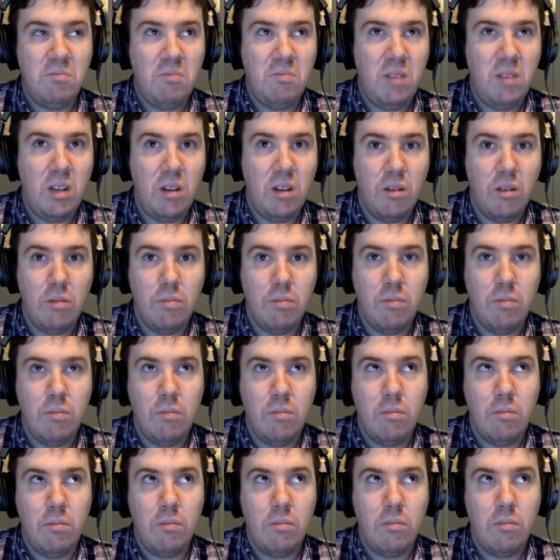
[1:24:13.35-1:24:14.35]

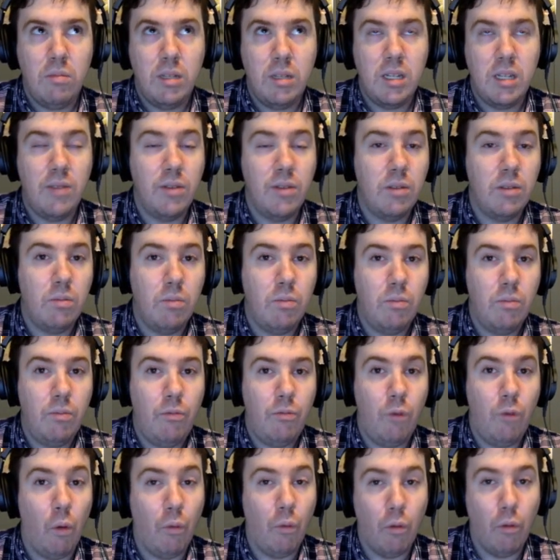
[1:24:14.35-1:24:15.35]

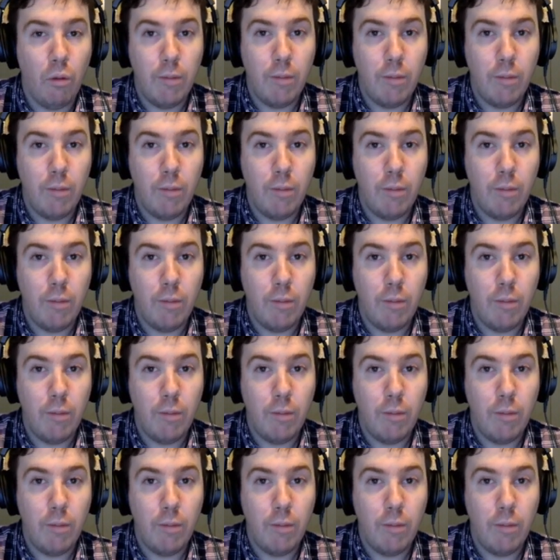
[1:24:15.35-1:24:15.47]
7/4/4